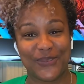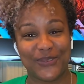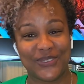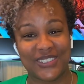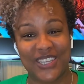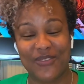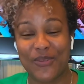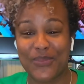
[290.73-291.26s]
who's
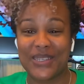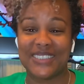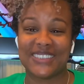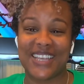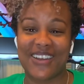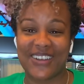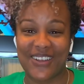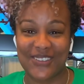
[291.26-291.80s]
giving me
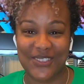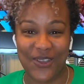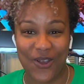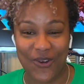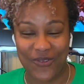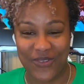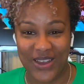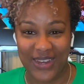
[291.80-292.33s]
shout outs
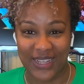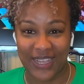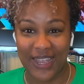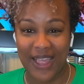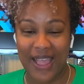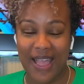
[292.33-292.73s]
already.